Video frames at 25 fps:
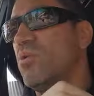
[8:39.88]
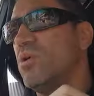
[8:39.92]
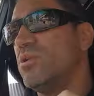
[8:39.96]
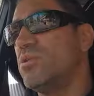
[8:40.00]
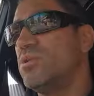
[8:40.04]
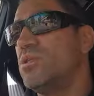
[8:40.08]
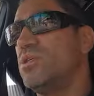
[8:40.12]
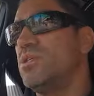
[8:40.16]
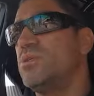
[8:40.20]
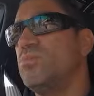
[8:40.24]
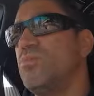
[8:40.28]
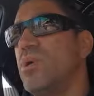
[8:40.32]

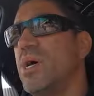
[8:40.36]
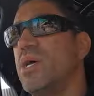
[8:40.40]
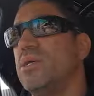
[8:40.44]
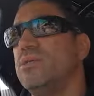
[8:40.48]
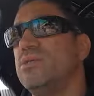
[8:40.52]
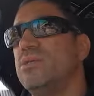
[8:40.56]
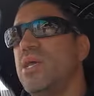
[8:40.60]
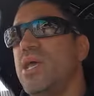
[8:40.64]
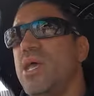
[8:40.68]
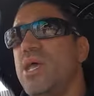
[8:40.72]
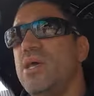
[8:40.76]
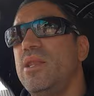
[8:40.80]
watch this
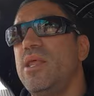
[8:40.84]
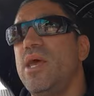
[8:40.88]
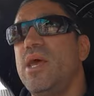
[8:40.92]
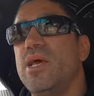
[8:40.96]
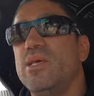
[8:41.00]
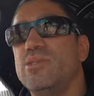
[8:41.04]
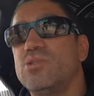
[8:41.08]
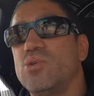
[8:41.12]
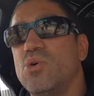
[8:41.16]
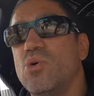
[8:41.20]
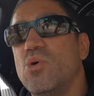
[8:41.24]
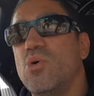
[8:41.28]
space, and
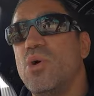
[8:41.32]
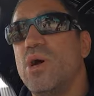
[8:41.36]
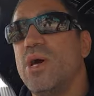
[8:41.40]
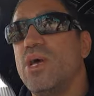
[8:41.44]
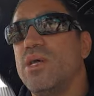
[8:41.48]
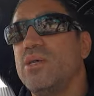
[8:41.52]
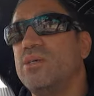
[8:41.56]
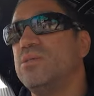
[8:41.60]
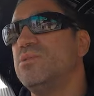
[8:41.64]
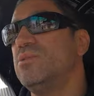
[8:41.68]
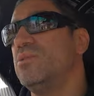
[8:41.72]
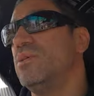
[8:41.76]
as
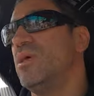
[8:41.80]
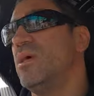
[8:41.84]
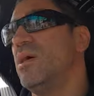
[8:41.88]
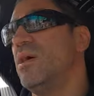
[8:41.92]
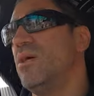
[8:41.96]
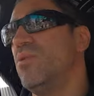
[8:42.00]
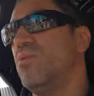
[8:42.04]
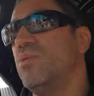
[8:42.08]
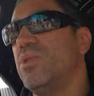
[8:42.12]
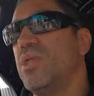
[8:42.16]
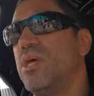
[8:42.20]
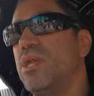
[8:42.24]
always
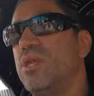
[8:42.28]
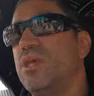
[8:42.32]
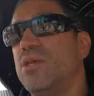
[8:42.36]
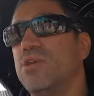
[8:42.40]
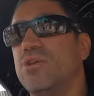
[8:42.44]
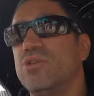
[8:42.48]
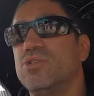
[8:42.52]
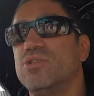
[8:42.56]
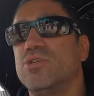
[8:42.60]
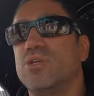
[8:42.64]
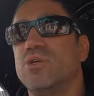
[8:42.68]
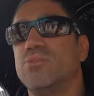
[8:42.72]
with any
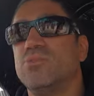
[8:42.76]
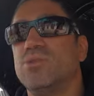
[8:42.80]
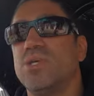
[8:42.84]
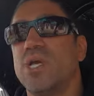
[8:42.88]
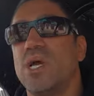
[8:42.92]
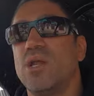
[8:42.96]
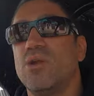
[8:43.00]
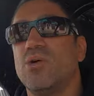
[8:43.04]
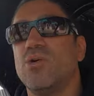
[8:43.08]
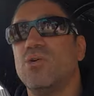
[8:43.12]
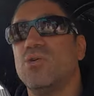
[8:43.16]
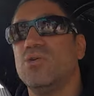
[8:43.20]
YouTube
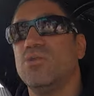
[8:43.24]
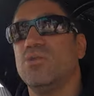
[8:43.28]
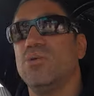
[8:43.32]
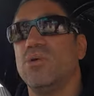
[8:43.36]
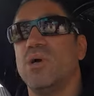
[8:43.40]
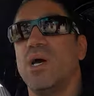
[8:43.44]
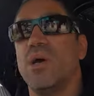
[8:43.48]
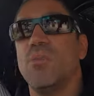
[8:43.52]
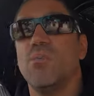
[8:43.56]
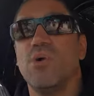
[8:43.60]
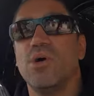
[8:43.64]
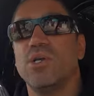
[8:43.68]
channel,
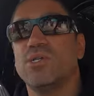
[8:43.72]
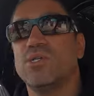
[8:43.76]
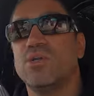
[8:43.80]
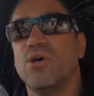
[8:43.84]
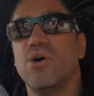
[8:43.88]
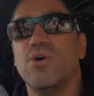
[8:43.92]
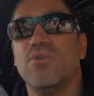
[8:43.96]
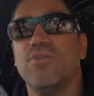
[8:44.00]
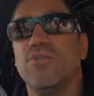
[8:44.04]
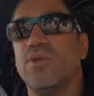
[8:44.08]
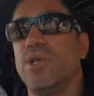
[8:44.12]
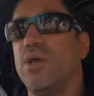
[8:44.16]

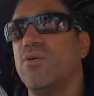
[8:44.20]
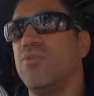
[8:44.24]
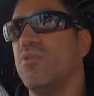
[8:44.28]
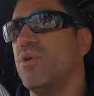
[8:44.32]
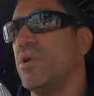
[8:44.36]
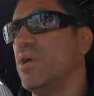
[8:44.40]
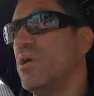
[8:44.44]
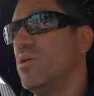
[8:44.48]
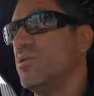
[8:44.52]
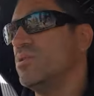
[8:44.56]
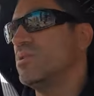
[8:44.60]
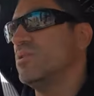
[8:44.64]
myself and
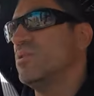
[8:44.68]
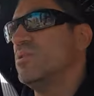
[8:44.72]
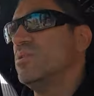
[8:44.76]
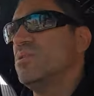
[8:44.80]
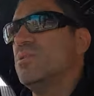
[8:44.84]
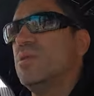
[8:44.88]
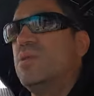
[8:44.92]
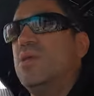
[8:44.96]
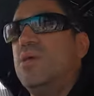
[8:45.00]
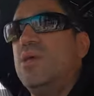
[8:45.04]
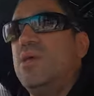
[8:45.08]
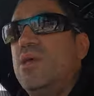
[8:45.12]
everyone else's,